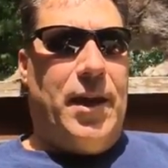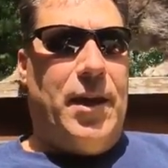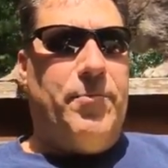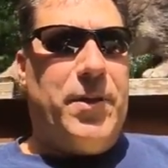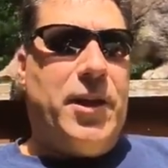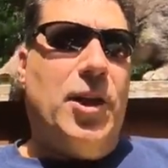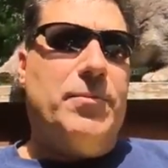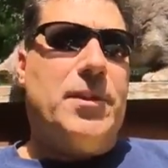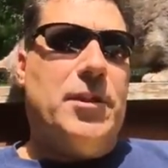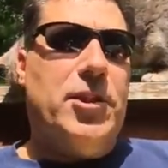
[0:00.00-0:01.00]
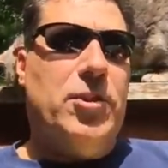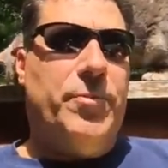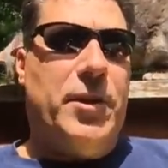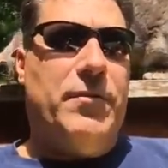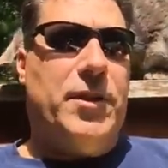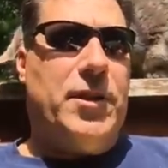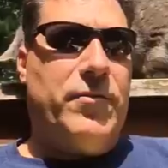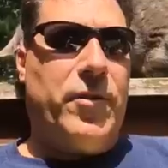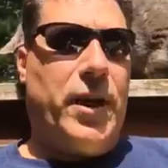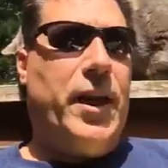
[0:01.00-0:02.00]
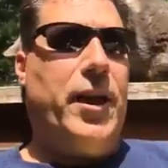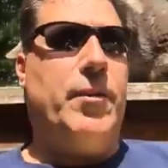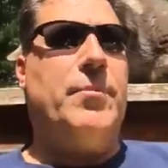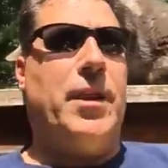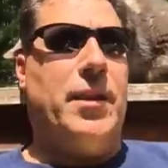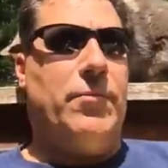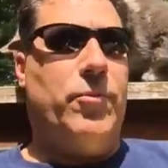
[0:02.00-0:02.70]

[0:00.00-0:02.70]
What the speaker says: It becomes a little bit of a different game then